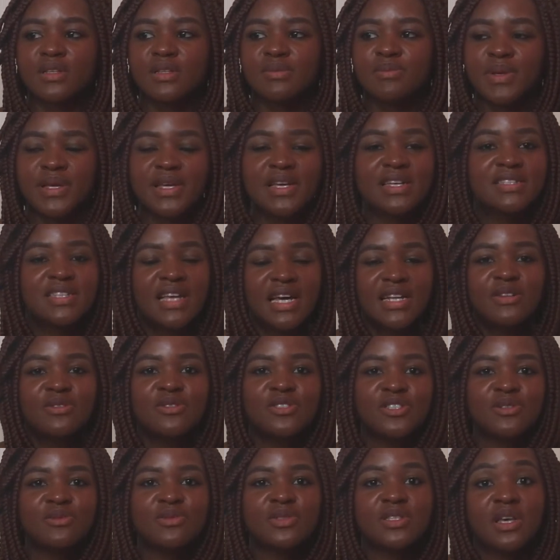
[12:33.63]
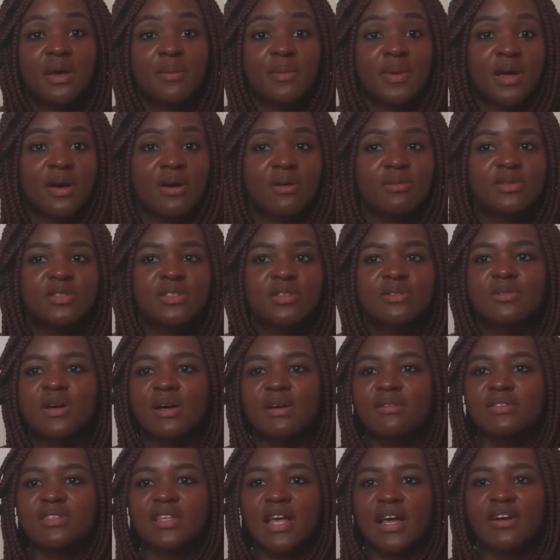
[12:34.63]
Because I knew she was coming home soon,
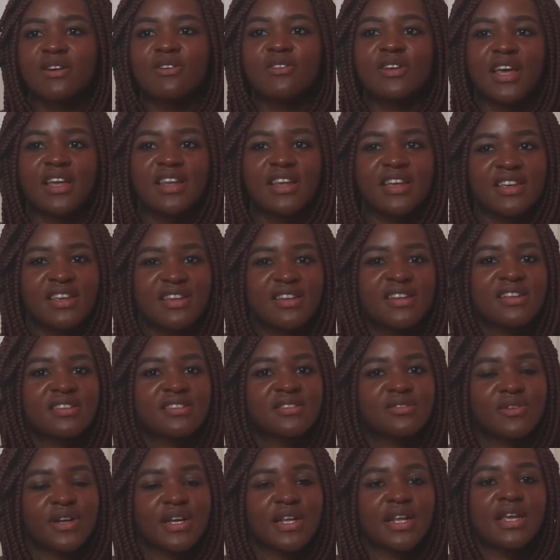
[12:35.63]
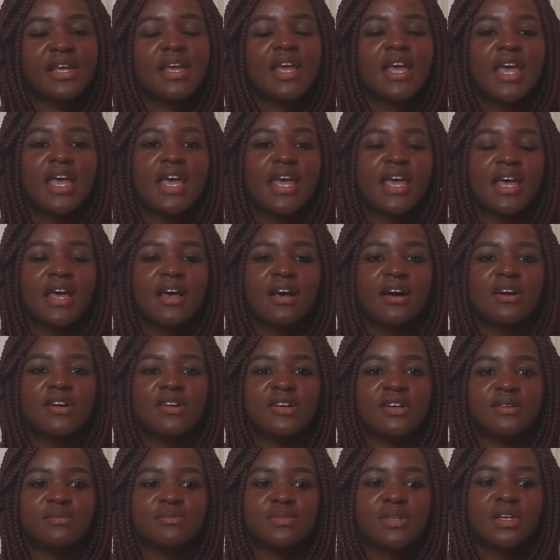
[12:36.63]
I was like, okay, they're getting us ready.
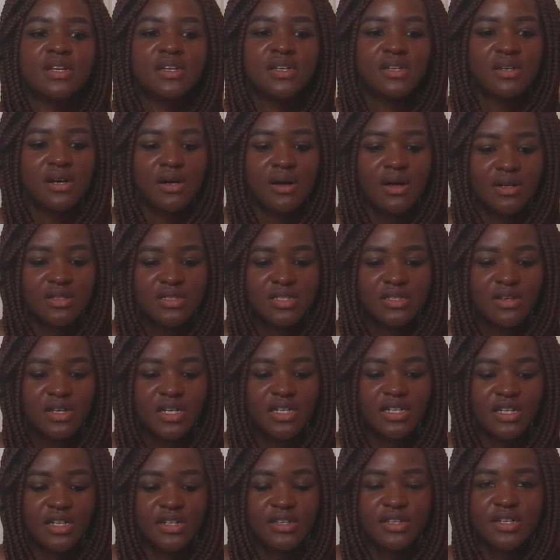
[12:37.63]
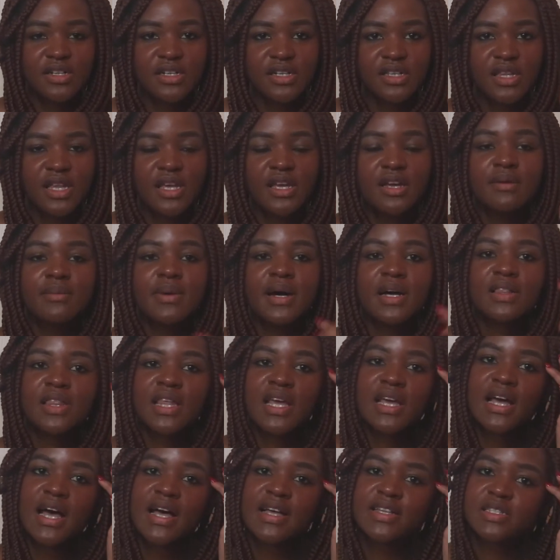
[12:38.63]
Also, another good thing about
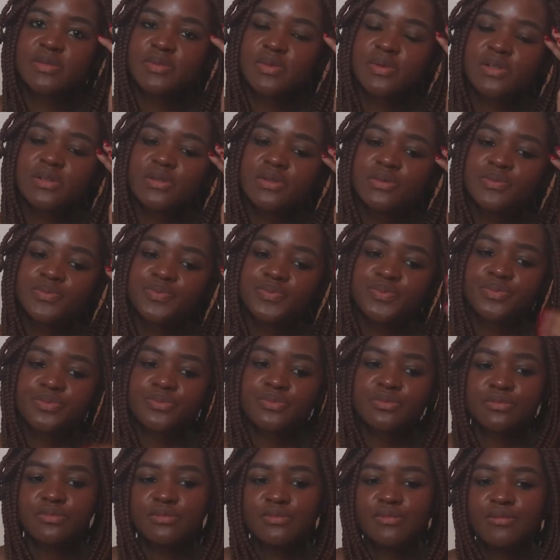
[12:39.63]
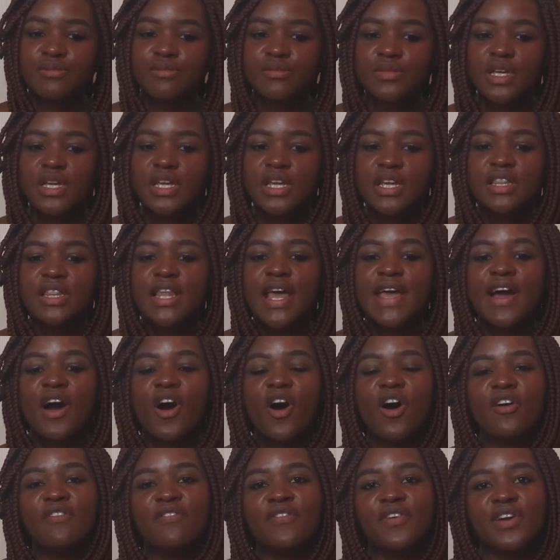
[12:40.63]
that hospital, they
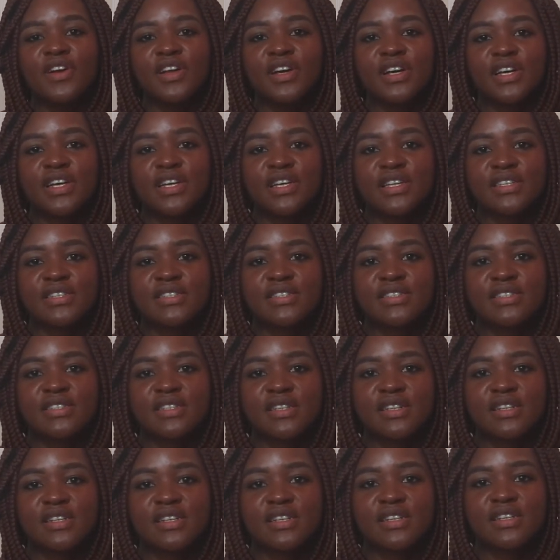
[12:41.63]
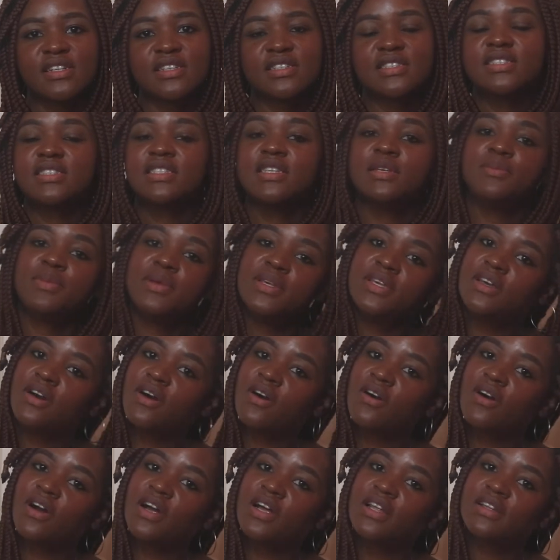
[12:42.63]
offered us
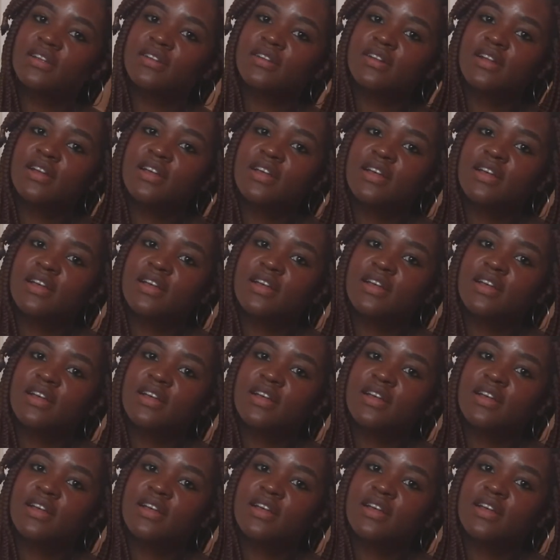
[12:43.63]
CPR